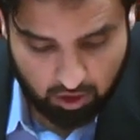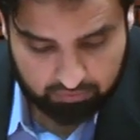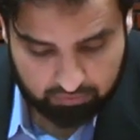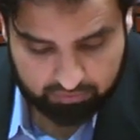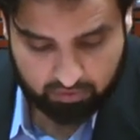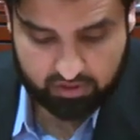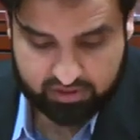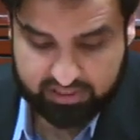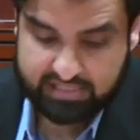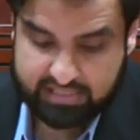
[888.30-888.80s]

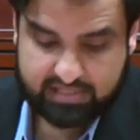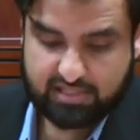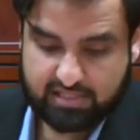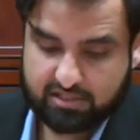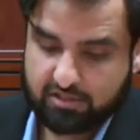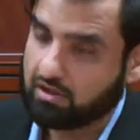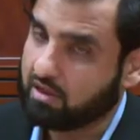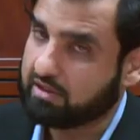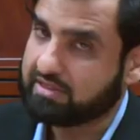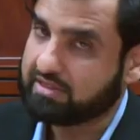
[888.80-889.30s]
Of course, this
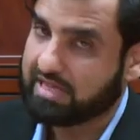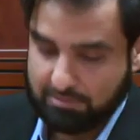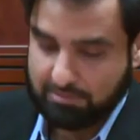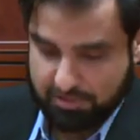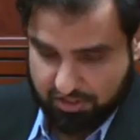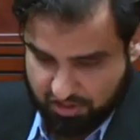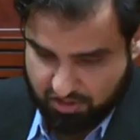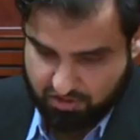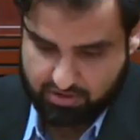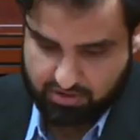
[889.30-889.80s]
does not
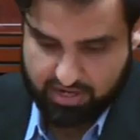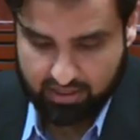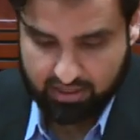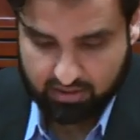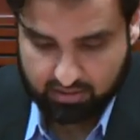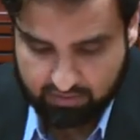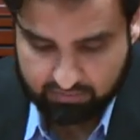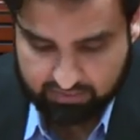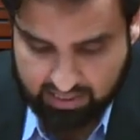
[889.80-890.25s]
demonstrate